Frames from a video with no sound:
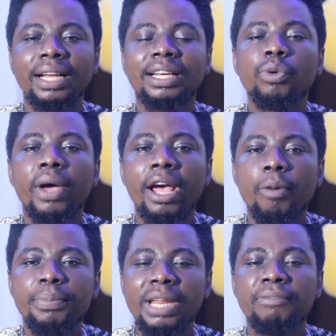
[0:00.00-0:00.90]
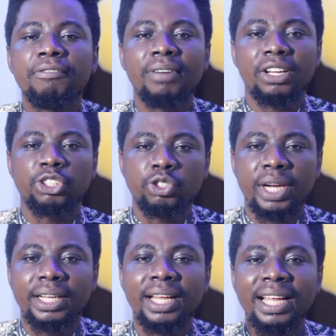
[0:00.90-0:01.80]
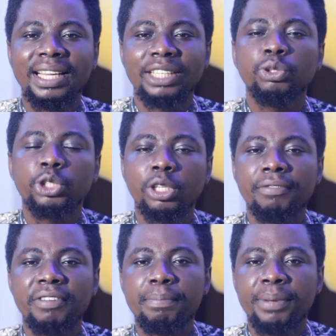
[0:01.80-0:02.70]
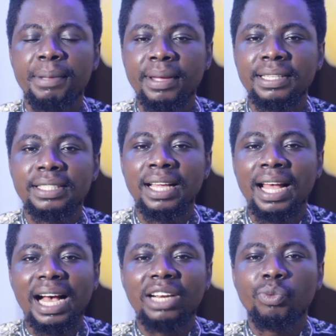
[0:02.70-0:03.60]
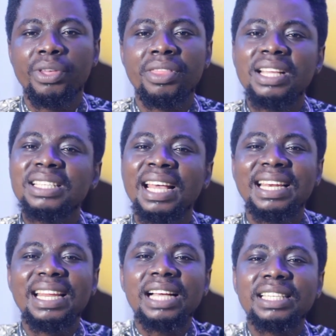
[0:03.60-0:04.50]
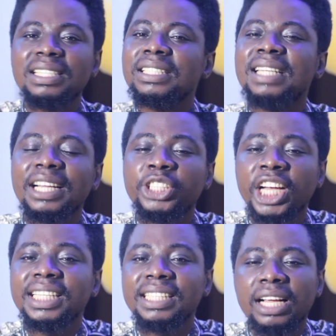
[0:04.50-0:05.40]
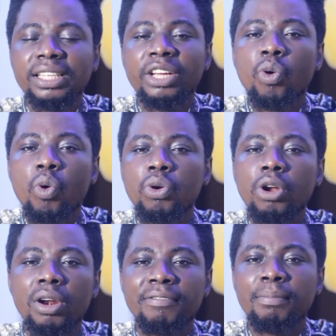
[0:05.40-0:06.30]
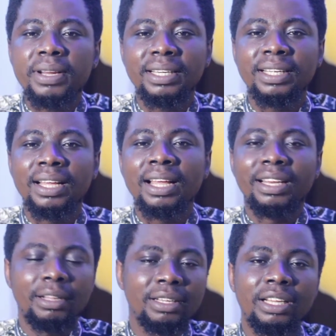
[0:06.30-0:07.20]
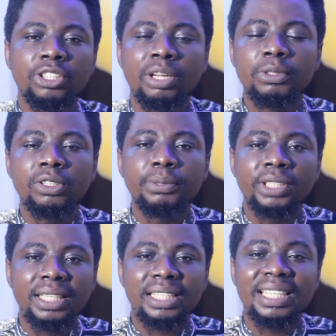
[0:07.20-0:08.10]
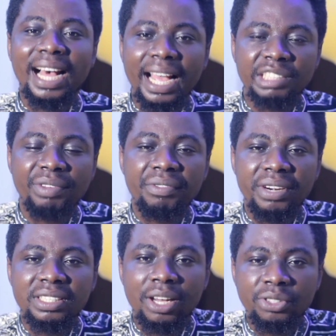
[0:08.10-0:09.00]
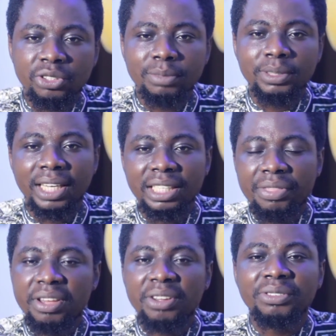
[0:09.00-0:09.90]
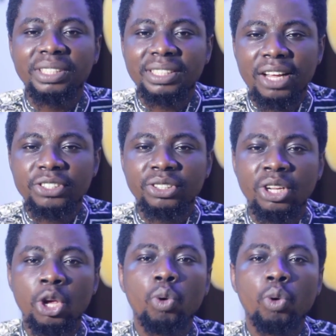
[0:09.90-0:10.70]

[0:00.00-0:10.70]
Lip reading: they will help them fast track their tuition fee payments, and with this they are charging a whole lot of money. Some charge as high as 500,000, some charge 300,000,